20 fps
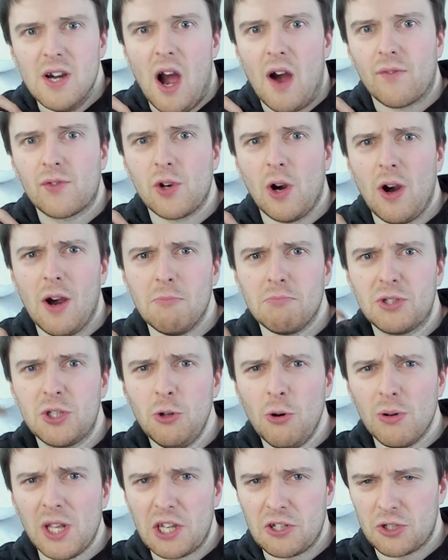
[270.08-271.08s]
I've got um,
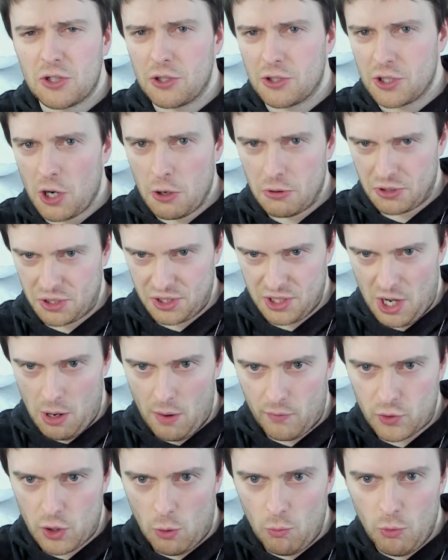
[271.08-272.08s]
two electric guitars now.
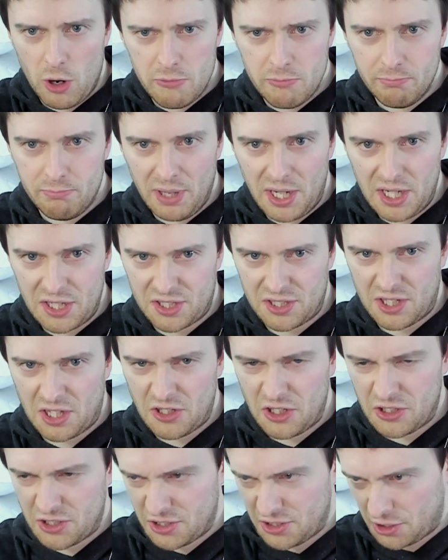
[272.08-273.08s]
I've got one bass and then
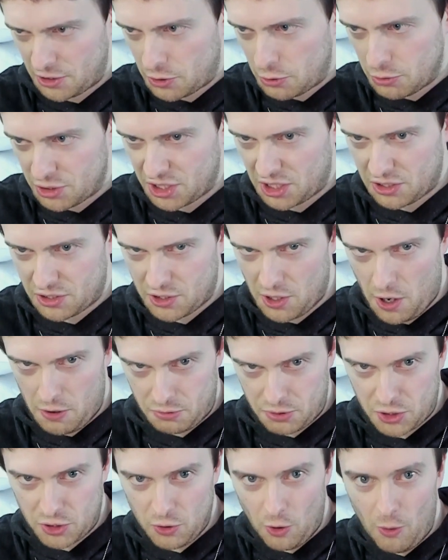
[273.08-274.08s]
there's an acoustic guitar,
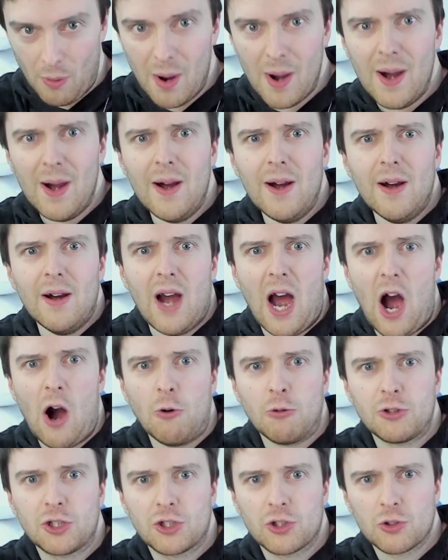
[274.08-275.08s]
so
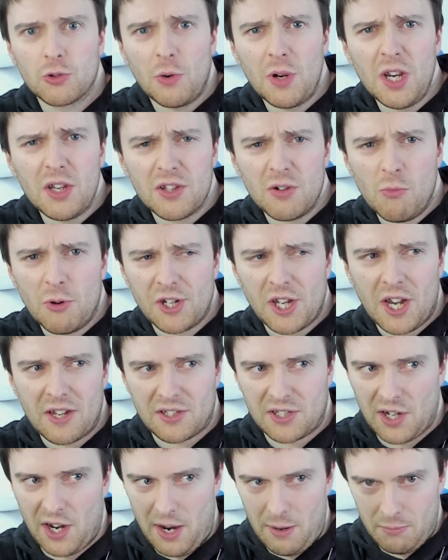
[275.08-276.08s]
I'll show you them one at a
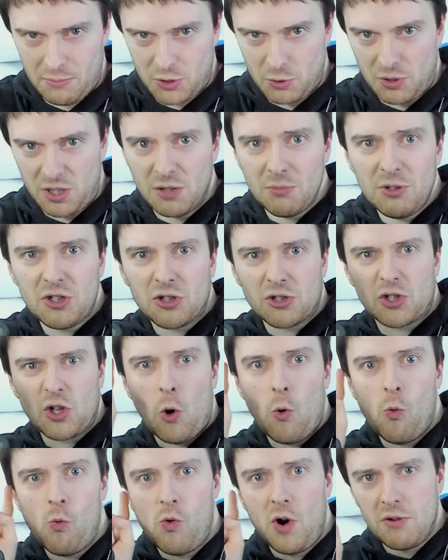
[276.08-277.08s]
time, so give me just
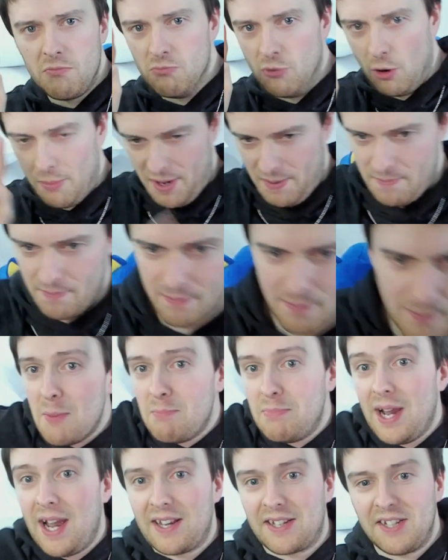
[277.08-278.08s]
one moment
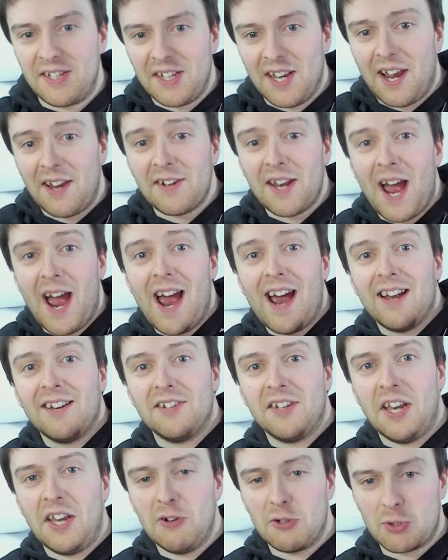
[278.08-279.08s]
back again, and
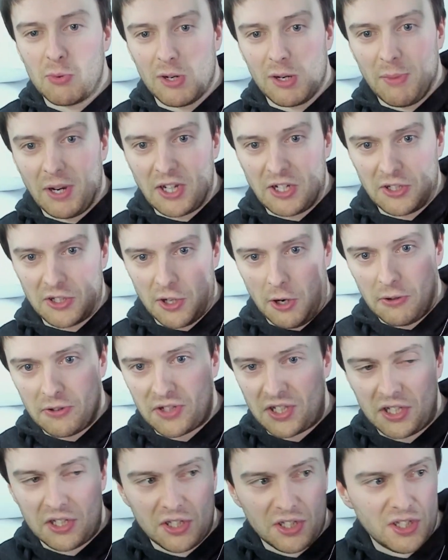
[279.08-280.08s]
uh, here's one of my guitars.
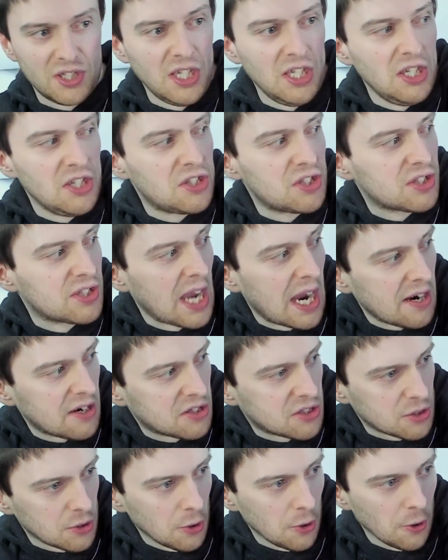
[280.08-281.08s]
This is the
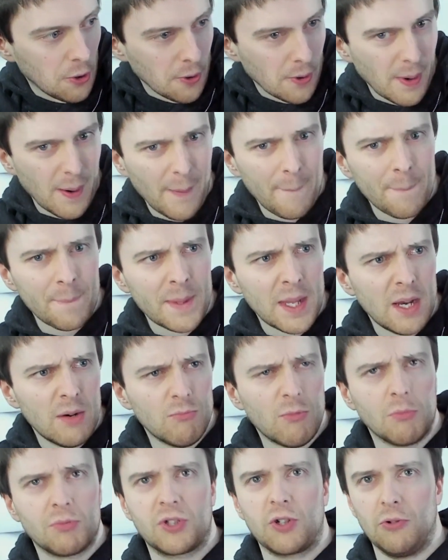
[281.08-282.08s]
Schecter,
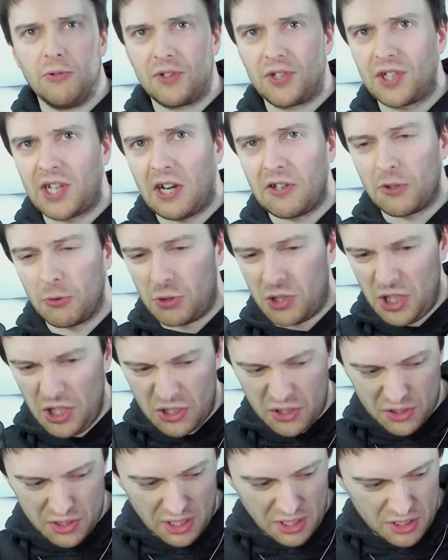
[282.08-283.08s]
what's it called? Schecter
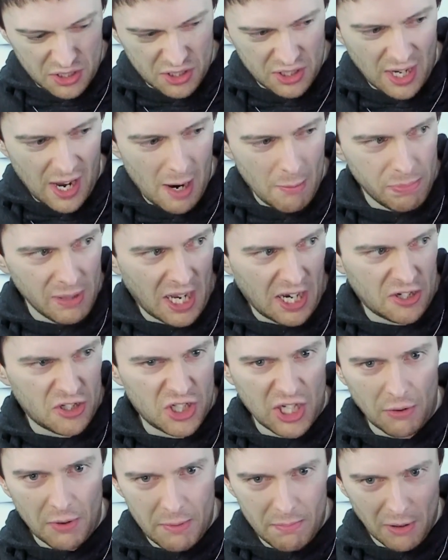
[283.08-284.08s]
C6 uh, Black
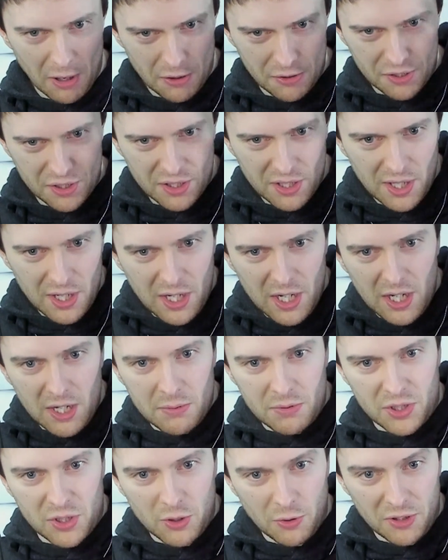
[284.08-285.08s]
Cherry Burst.
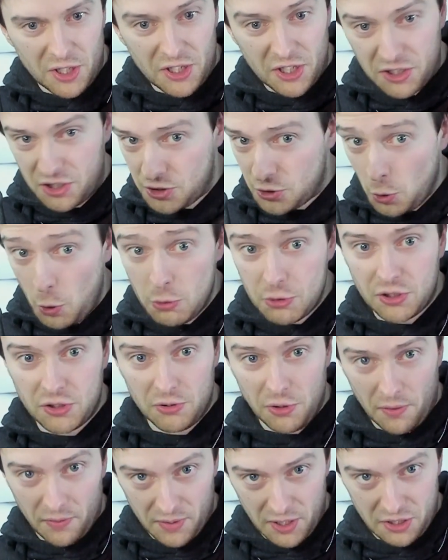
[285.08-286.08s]
So the
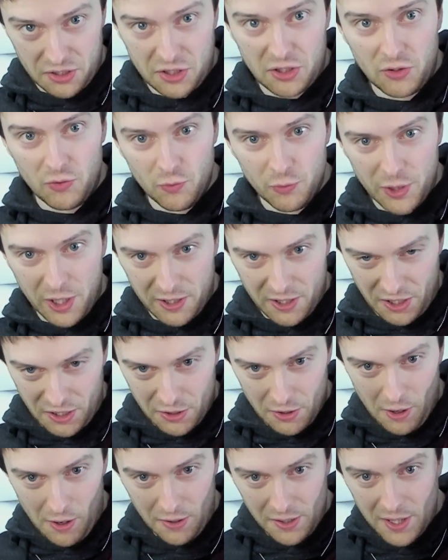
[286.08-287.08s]
distortion on this is really
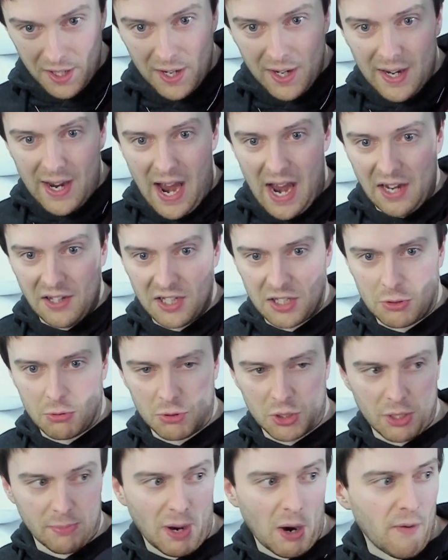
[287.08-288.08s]
good, and this
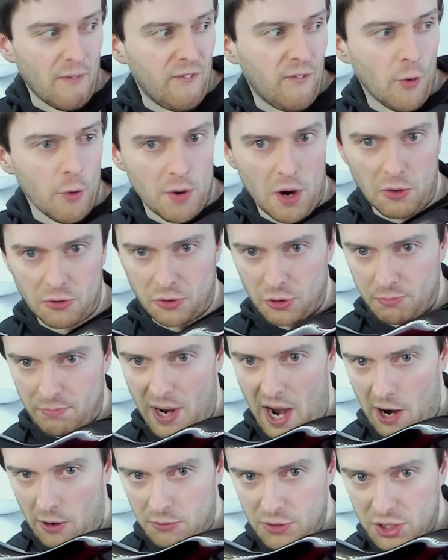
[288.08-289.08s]
was about 400
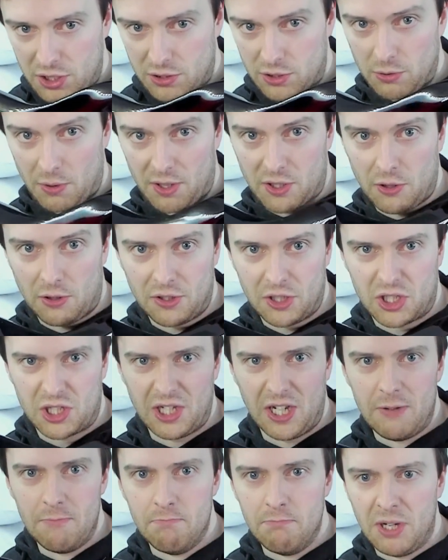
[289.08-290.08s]
pounds. So I got this
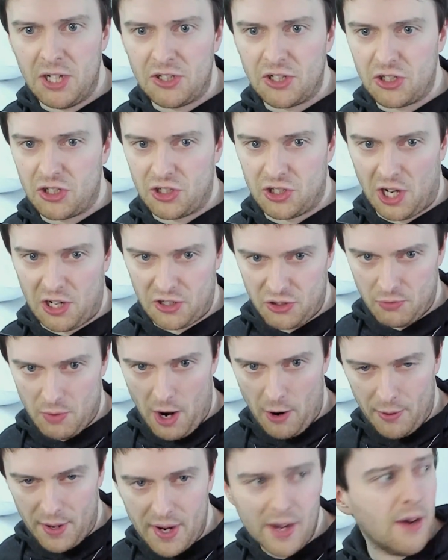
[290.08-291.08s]
in
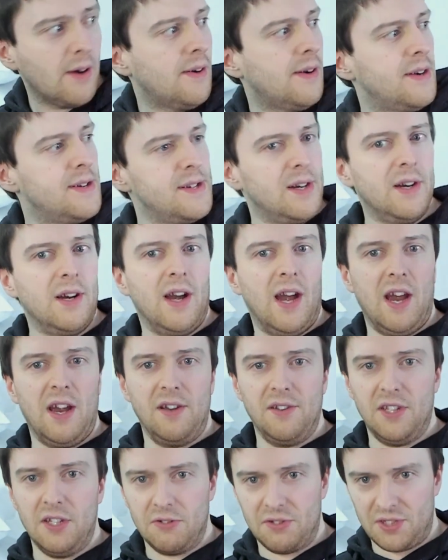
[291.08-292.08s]
mid-January,
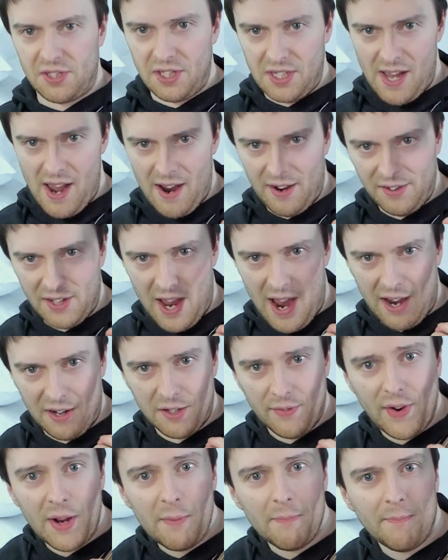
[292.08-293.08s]
and is the uh, the head
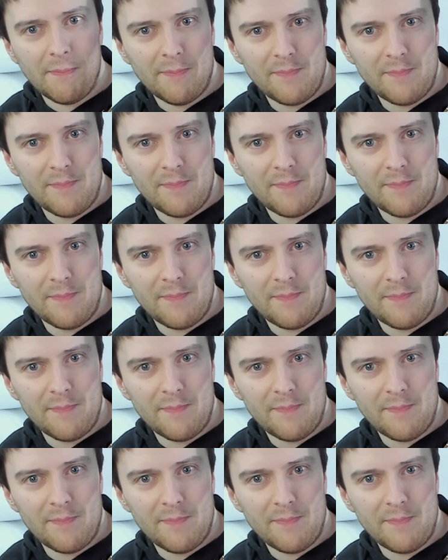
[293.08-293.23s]
of it.